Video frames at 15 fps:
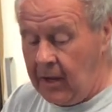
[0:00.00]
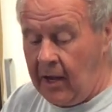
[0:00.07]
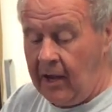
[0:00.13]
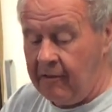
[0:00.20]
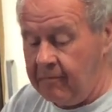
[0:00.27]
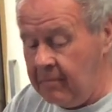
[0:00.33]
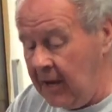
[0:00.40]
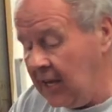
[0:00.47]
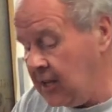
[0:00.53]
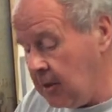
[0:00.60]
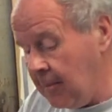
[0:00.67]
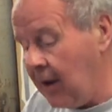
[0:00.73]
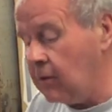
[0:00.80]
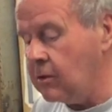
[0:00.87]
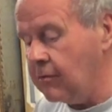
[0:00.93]
I've made
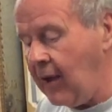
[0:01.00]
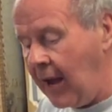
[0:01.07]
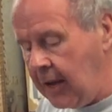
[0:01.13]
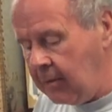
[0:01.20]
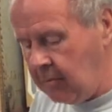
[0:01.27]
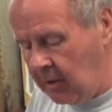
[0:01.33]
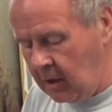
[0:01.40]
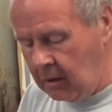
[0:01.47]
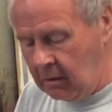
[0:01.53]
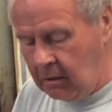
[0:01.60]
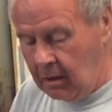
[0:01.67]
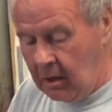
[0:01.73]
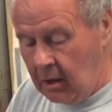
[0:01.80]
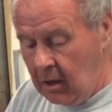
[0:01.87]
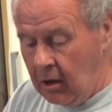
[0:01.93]
them out of 8mm.
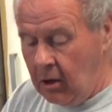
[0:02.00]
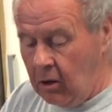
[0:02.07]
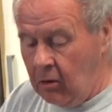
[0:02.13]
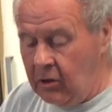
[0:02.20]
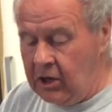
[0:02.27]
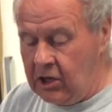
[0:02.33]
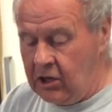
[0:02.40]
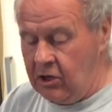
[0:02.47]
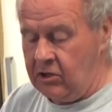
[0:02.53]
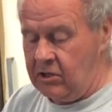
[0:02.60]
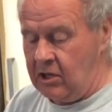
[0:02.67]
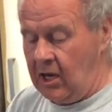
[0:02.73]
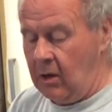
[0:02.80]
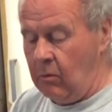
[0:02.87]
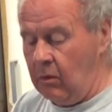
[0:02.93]
Only
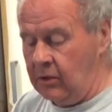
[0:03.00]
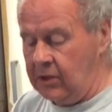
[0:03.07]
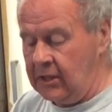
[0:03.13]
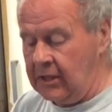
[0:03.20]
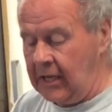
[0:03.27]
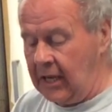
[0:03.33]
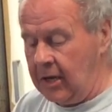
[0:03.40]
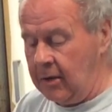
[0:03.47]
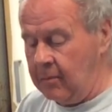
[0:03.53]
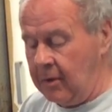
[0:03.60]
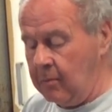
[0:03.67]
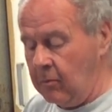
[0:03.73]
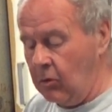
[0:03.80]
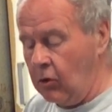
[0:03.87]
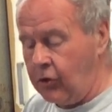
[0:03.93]
because I wanted to get a
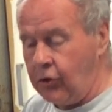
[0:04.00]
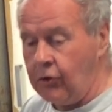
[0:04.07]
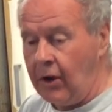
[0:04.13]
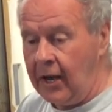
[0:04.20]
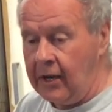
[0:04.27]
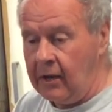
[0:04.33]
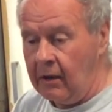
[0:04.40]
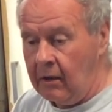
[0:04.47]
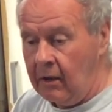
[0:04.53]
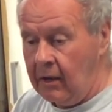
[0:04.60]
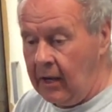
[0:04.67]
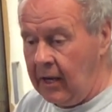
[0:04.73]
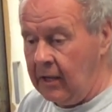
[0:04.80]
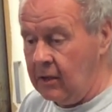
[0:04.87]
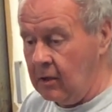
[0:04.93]
bit more thread
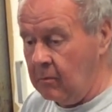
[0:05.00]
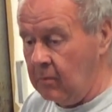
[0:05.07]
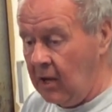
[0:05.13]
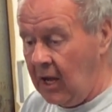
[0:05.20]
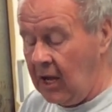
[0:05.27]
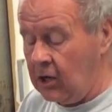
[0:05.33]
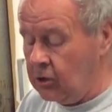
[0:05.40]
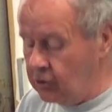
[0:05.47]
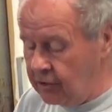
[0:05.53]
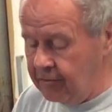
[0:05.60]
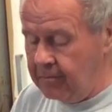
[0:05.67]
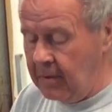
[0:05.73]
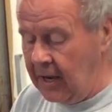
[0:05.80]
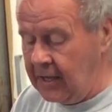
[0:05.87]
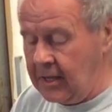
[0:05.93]
in them. I could
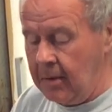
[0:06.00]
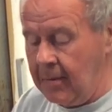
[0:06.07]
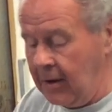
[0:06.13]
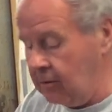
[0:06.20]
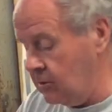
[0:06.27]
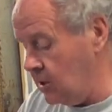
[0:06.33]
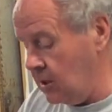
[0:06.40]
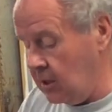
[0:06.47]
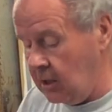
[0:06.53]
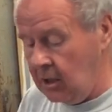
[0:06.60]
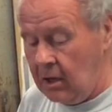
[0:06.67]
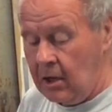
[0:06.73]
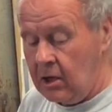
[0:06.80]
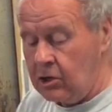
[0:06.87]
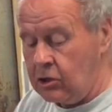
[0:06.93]
have made them out of
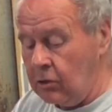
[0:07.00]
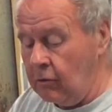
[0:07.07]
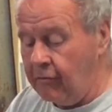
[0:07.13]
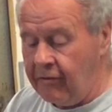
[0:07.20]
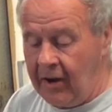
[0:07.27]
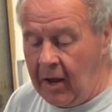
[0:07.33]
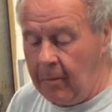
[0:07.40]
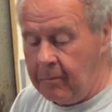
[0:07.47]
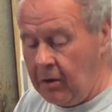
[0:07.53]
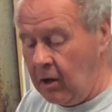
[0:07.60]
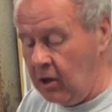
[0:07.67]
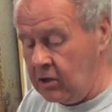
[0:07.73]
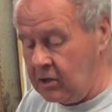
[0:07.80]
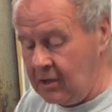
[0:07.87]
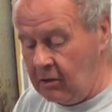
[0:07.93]
2 flat
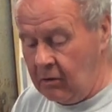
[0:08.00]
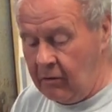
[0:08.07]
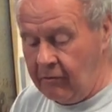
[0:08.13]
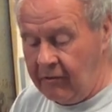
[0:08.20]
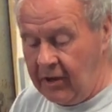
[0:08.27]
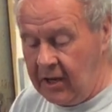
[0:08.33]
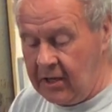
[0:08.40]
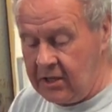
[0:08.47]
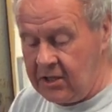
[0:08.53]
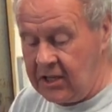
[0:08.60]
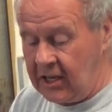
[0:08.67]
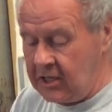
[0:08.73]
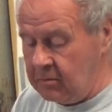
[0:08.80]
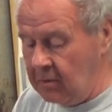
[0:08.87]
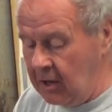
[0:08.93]
bars of
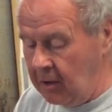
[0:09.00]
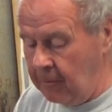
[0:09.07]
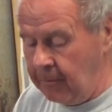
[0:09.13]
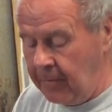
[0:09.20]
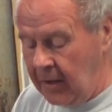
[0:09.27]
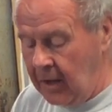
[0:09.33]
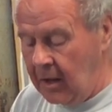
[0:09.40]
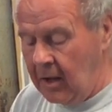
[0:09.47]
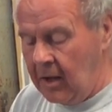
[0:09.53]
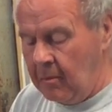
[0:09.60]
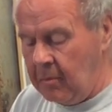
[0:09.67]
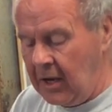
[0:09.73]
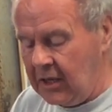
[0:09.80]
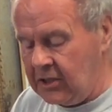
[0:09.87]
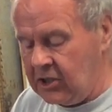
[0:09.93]
6mm,
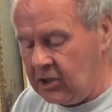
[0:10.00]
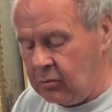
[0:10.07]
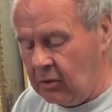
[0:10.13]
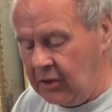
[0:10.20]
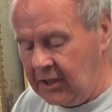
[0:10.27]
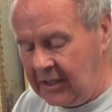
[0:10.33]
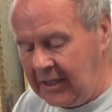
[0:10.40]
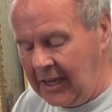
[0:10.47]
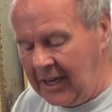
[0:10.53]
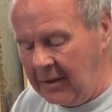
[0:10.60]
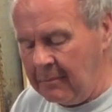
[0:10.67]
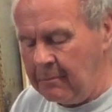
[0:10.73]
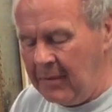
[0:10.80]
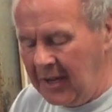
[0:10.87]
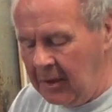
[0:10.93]
but I just wanted to get
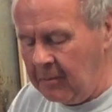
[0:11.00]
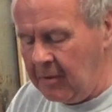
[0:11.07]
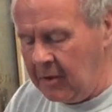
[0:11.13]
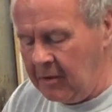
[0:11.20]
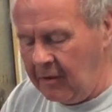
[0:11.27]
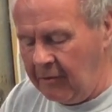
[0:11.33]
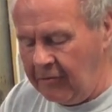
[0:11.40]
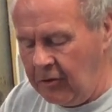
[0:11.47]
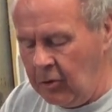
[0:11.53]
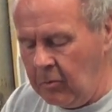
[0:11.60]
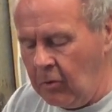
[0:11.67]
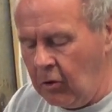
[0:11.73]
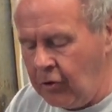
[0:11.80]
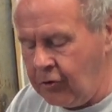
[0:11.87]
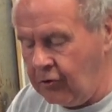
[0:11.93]
a few
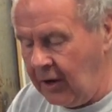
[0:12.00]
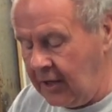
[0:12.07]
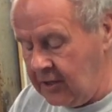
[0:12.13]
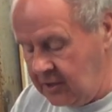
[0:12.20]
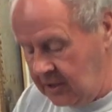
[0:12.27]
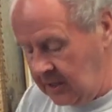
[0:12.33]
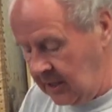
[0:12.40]
more threads